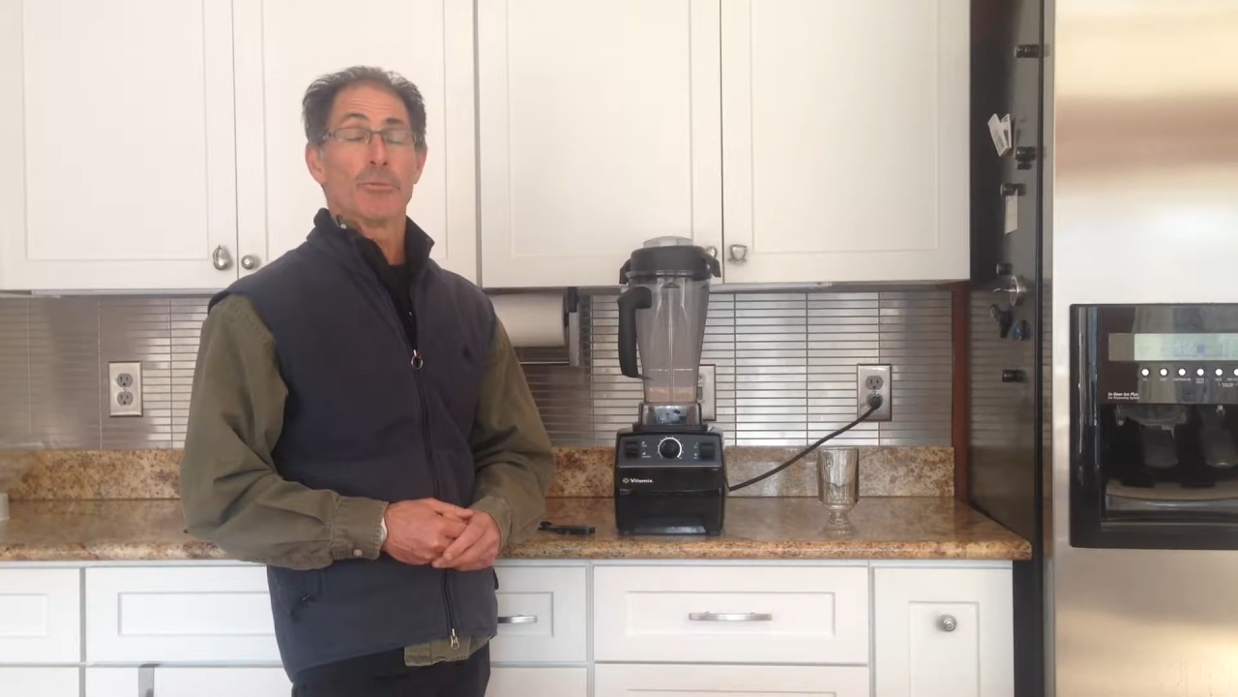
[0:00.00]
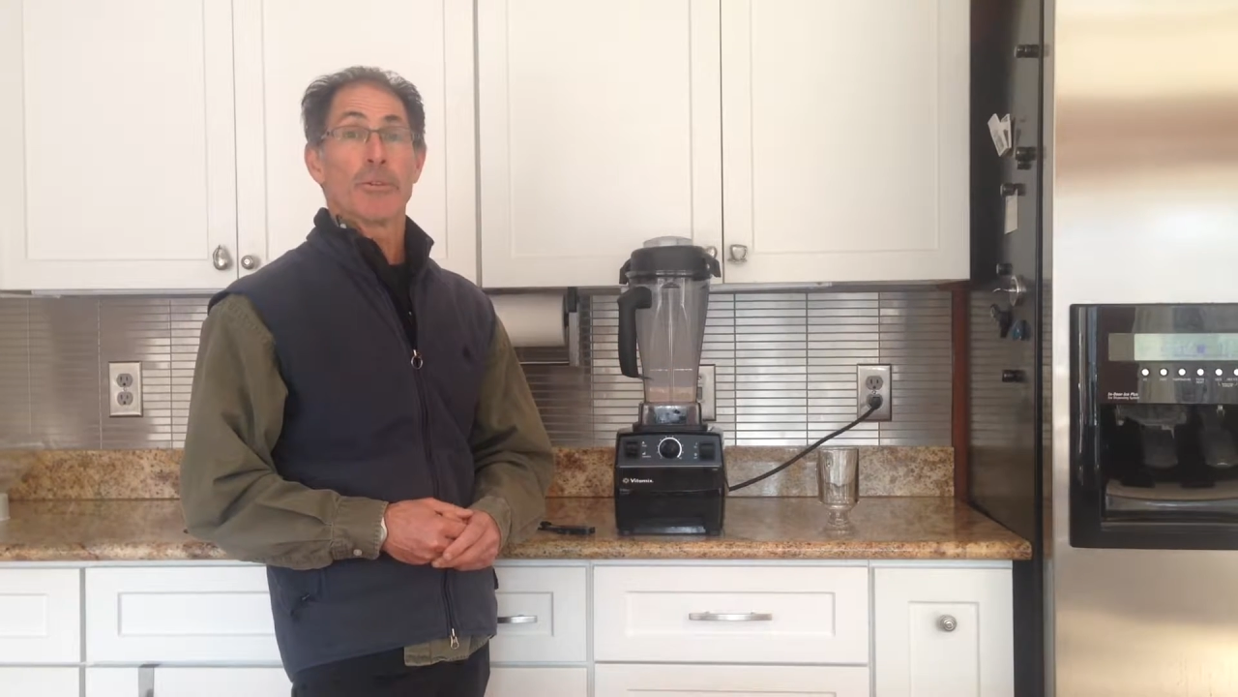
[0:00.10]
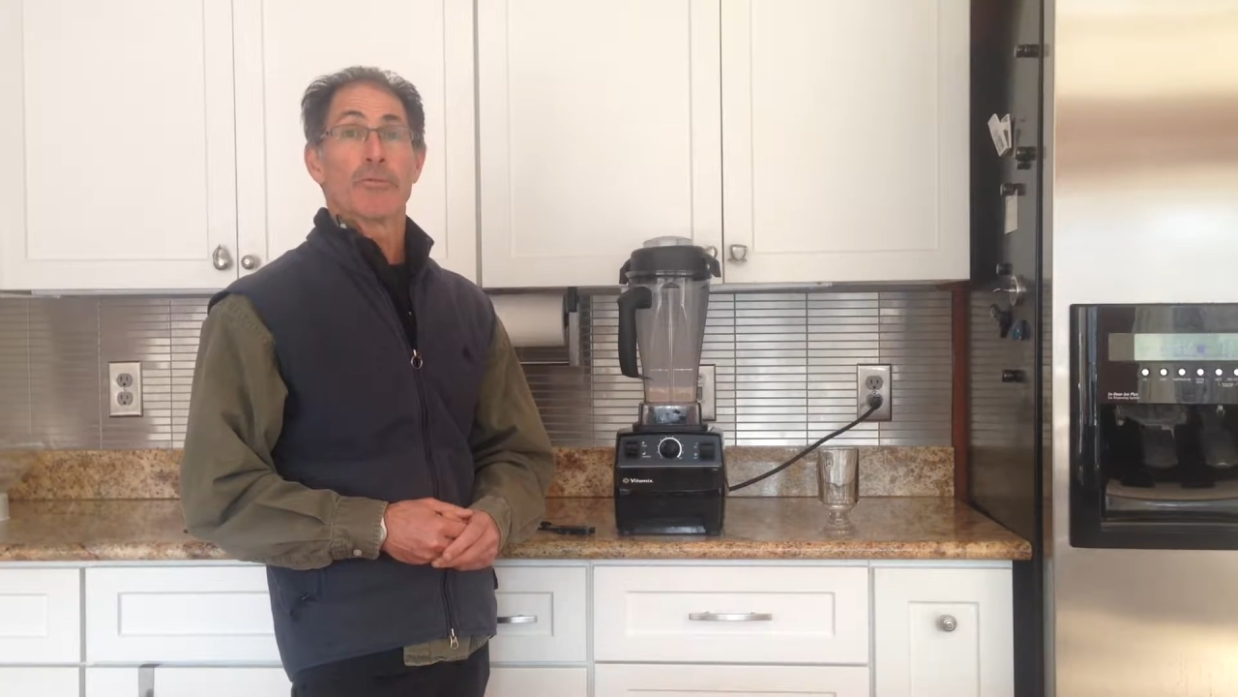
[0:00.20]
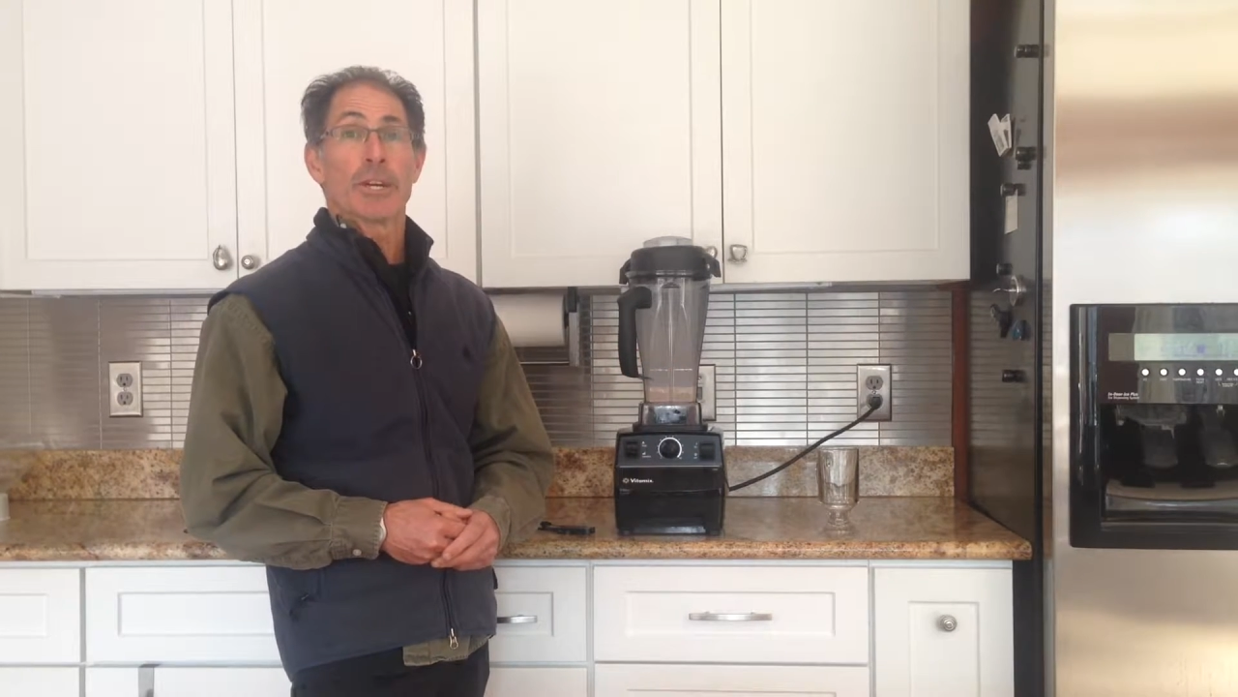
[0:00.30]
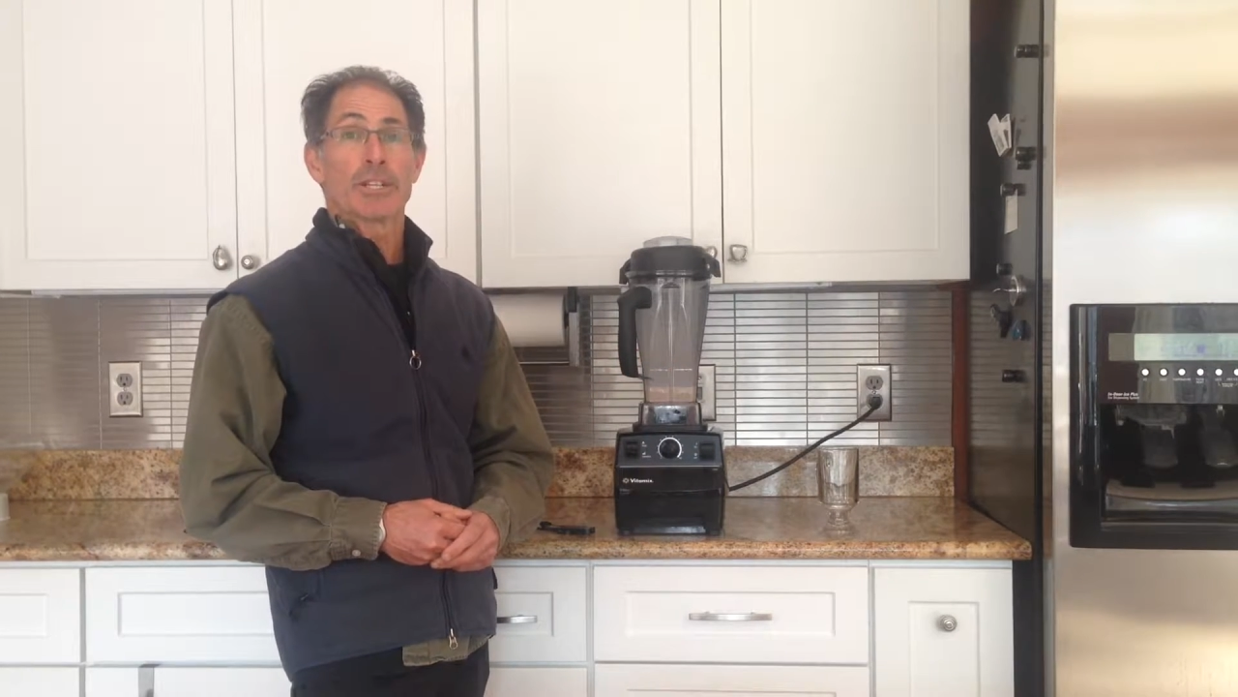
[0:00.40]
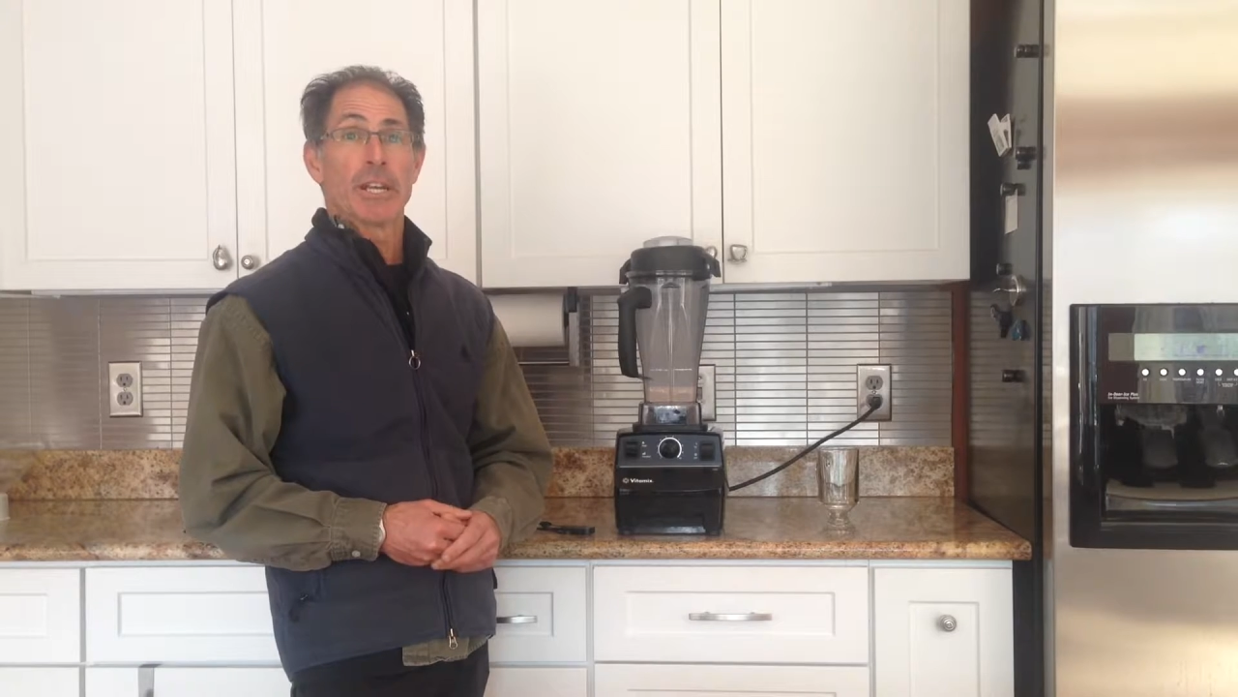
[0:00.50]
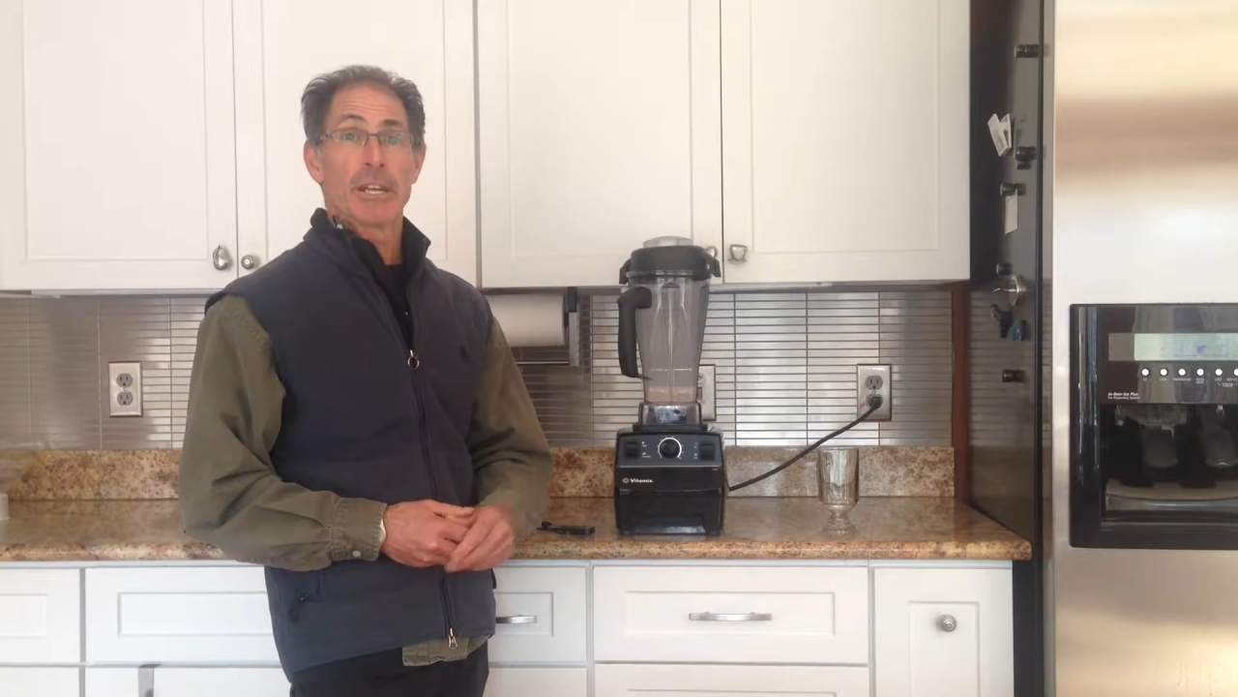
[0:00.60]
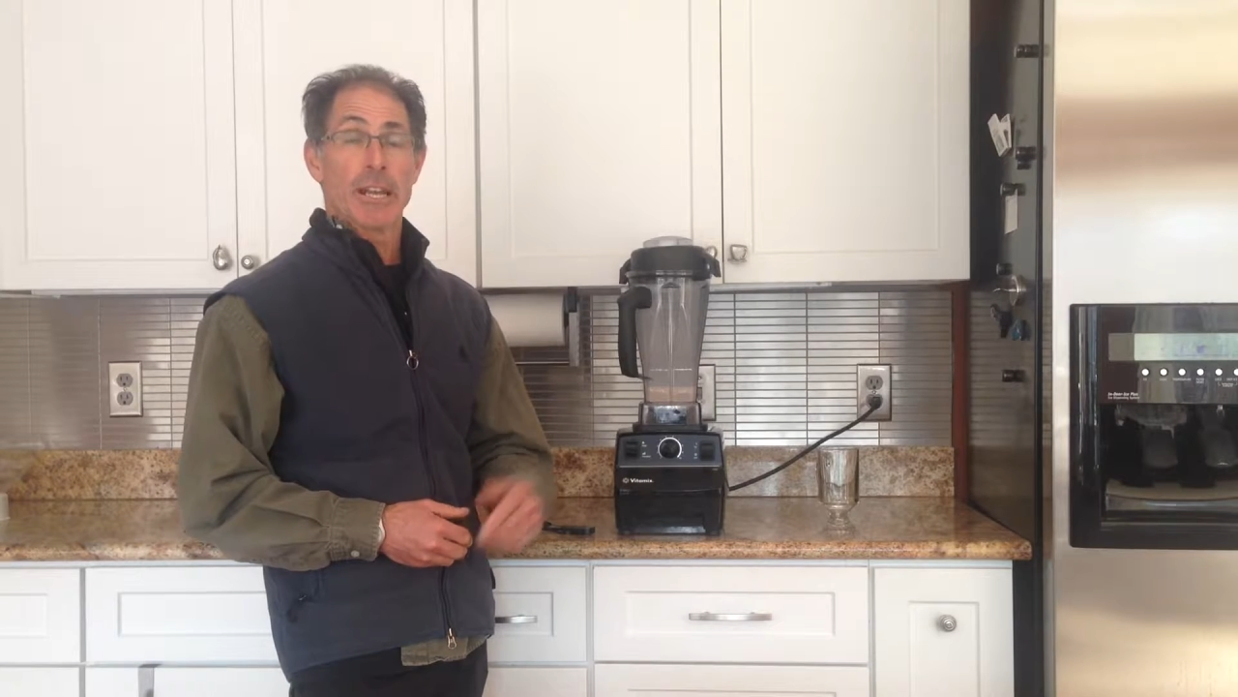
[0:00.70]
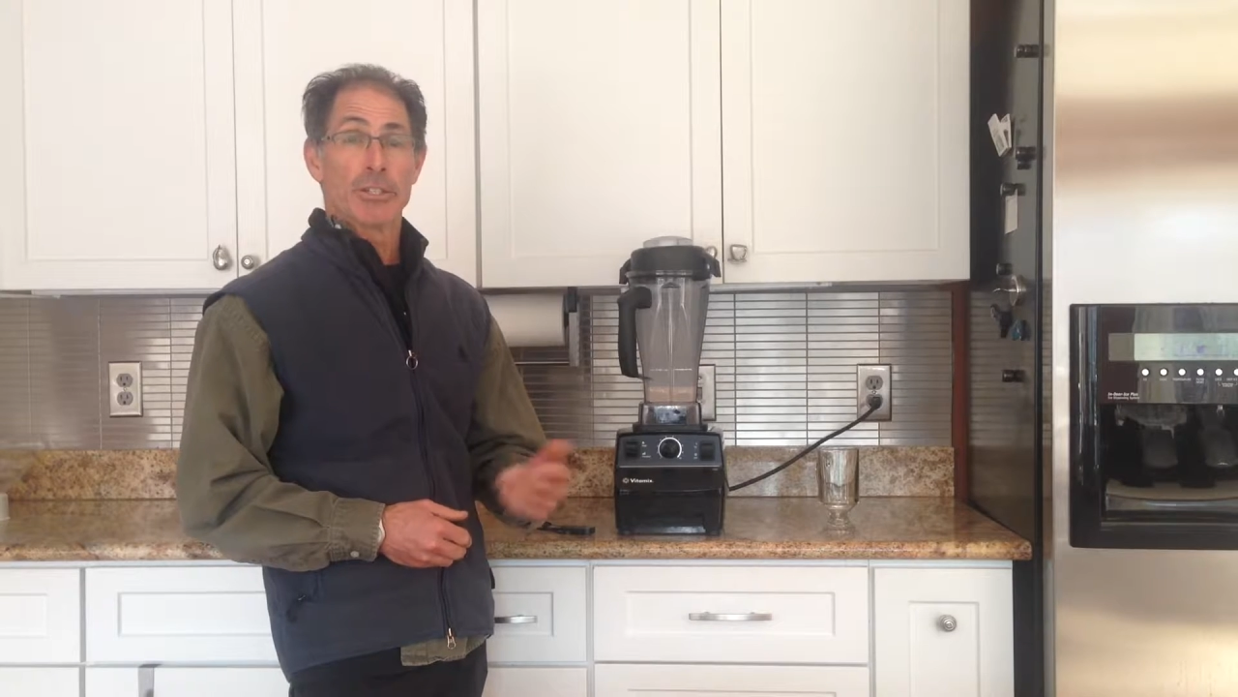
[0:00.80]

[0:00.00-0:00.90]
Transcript: refreshing